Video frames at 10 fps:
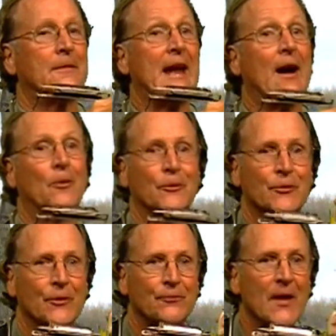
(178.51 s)
Now,
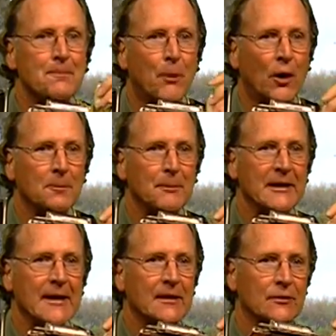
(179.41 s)
the fun part
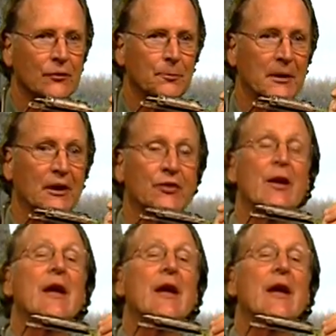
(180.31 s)
begins, because